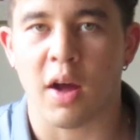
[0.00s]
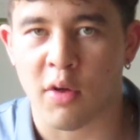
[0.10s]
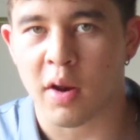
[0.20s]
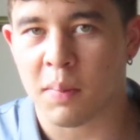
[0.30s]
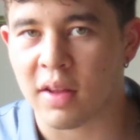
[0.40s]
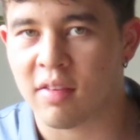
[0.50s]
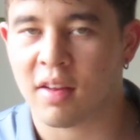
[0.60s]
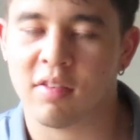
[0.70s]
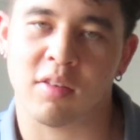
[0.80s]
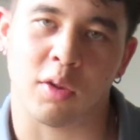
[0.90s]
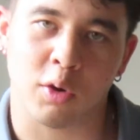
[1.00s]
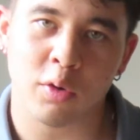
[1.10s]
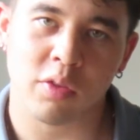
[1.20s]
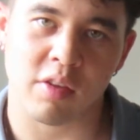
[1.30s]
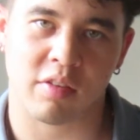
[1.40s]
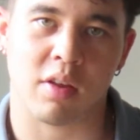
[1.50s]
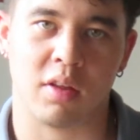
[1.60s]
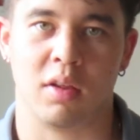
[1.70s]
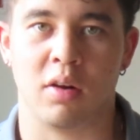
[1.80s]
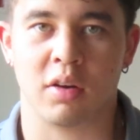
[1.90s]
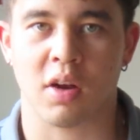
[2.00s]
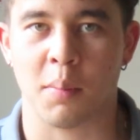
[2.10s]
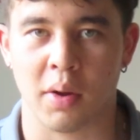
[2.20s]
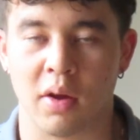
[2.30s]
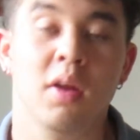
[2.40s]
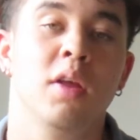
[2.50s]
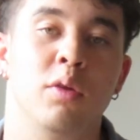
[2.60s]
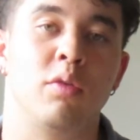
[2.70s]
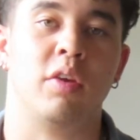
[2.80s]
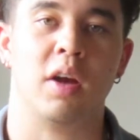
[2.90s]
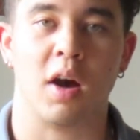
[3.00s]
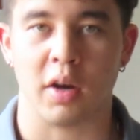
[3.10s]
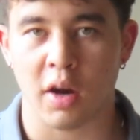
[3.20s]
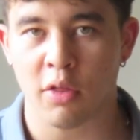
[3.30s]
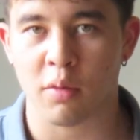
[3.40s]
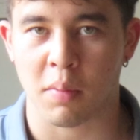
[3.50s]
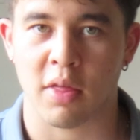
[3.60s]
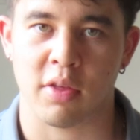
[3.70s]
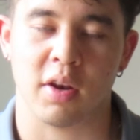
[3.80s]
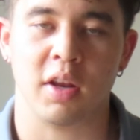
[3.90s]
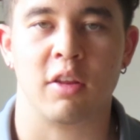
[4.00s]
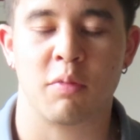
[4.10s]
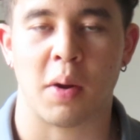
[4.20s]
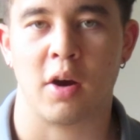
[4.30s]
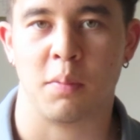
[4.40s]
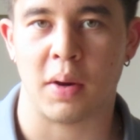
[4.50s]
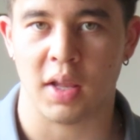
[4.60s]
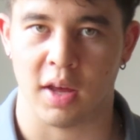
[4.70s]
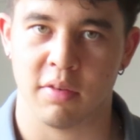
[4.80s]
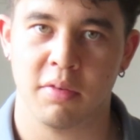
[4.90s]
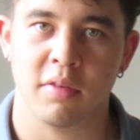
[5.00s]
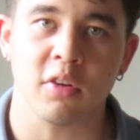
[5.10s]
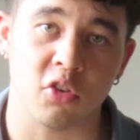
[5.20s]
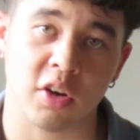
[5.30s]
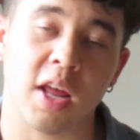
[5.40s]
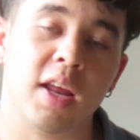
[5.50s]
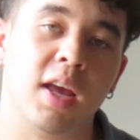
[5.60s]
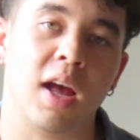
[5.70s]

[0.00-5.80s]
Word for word: I thought it made sense to learn these cellular automata using another method inspired by life, genetic